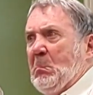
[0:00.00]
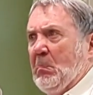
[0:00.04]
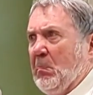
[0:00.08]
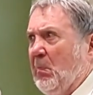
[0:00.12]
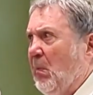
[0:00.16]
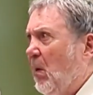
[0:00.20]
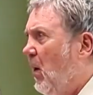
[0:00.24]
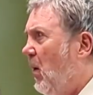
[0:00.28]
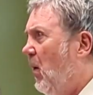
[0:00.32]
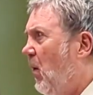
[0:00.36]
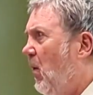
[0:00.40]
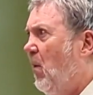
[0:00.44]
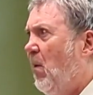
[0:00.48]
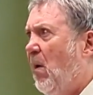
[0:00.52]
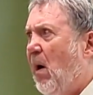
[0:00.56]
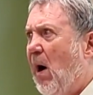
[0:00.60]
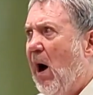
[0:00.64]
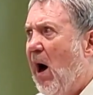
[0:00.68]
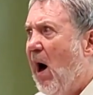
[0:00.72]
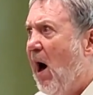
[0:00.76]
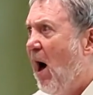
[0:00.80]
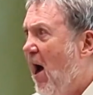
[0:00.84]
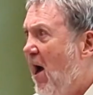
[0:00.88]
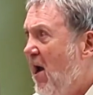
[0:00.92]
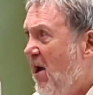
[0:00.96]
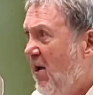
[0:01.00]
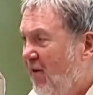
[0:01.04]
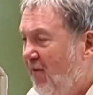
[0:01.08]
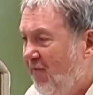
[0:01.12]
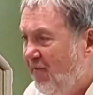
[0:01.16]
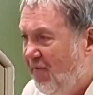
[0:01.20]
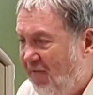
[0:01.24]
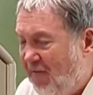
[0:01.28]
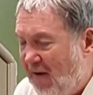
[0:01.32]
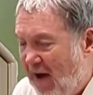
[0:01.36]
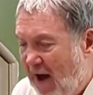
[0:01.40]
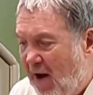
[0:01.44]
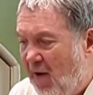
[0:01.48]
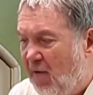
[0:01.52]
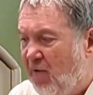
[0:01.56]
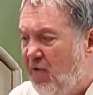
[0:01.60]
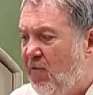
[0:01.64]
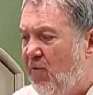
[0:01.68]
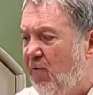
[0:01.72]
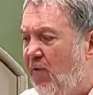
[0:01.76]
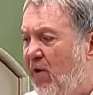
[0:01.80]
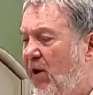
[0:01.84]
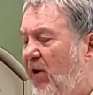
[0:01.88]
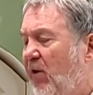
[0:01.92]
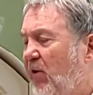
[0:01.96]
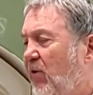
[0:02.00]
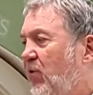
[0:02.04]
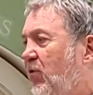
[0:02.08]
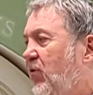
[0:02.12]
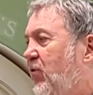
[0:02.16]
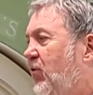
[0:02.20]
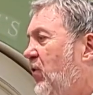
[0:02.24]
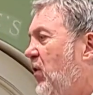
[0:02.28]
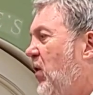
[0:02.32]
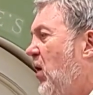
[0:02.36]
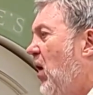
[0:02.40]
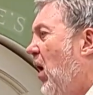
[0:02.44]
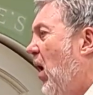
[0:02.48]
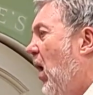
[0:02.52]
you know, iron foundries,